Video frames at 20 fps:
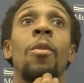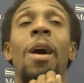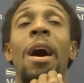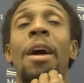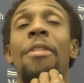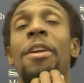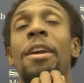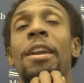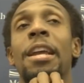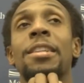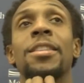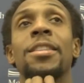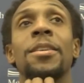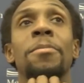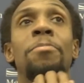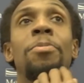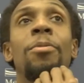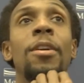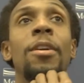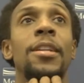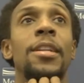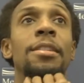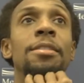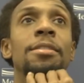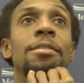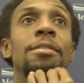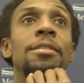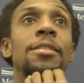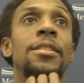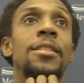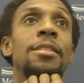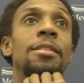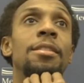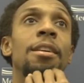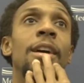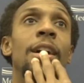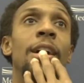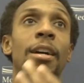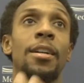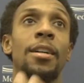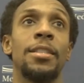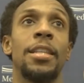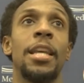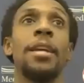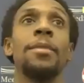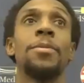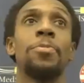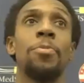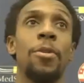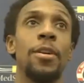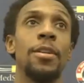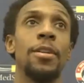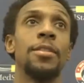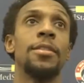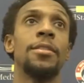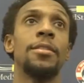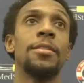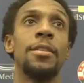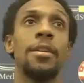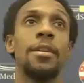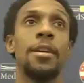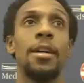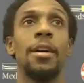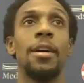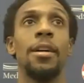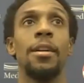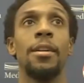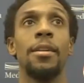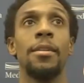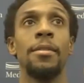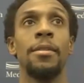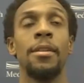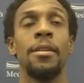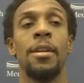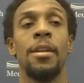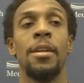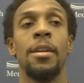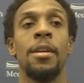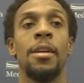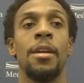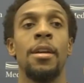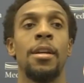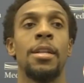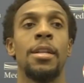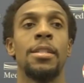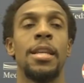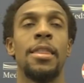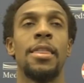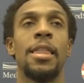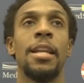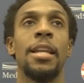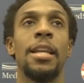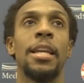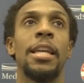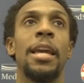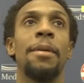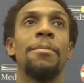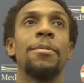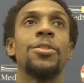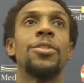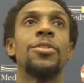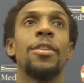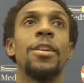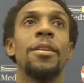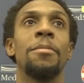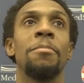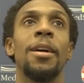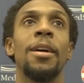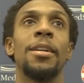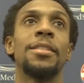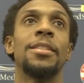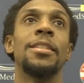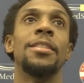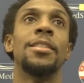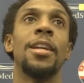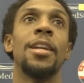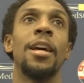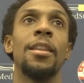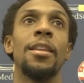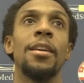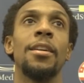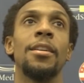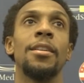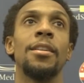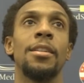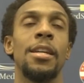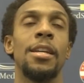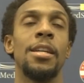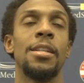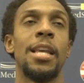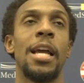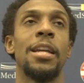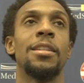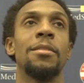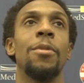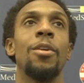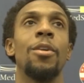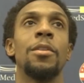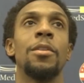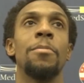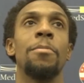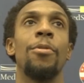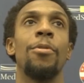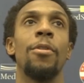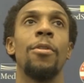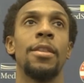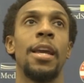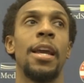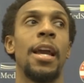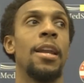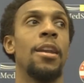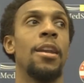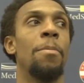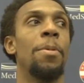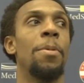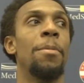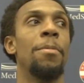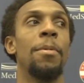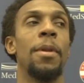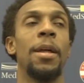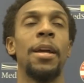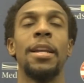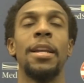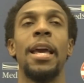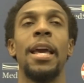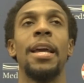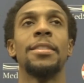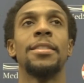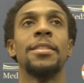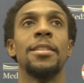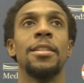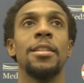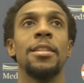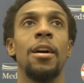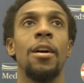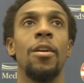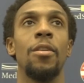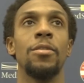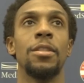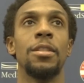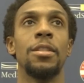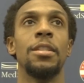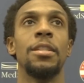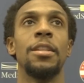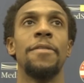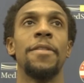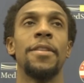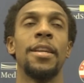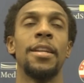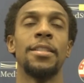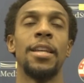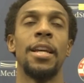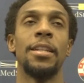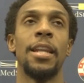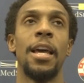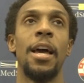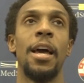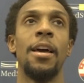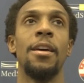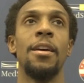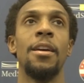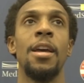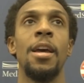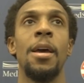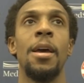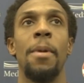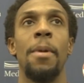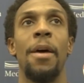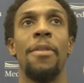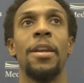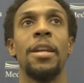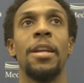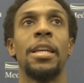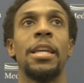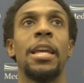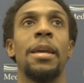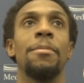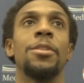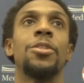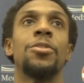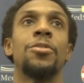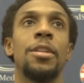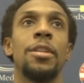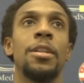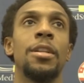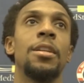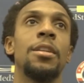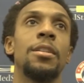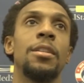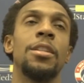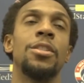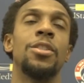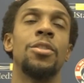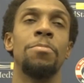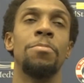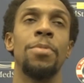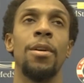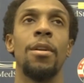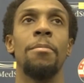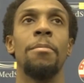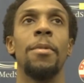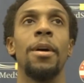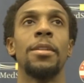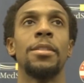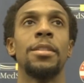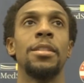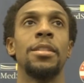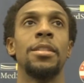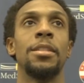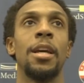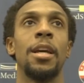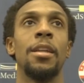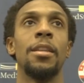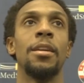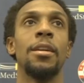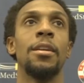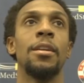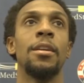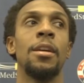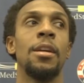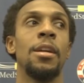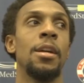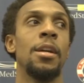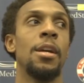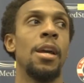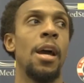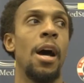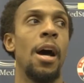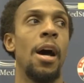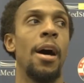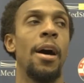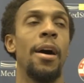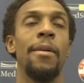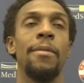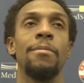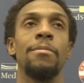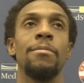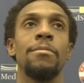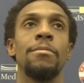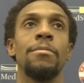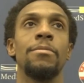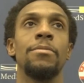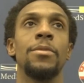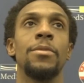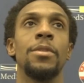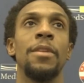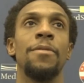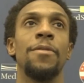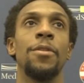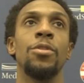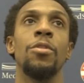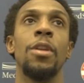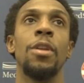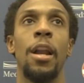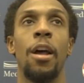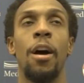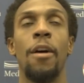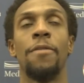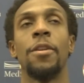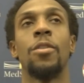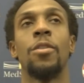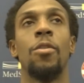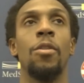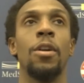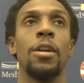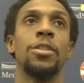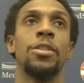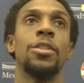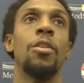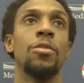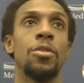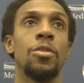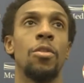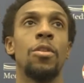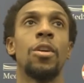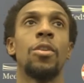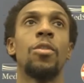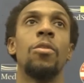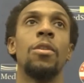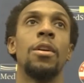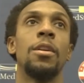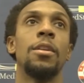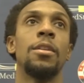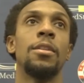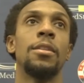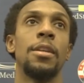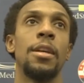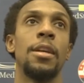I think that's important in team sports, because I think the chemistry amongst each other is like the most important thing. know people look at the X's and O's and the different things like that. But I think the chemistry that you build amongst each other, if you do that off the court, it shows on the court.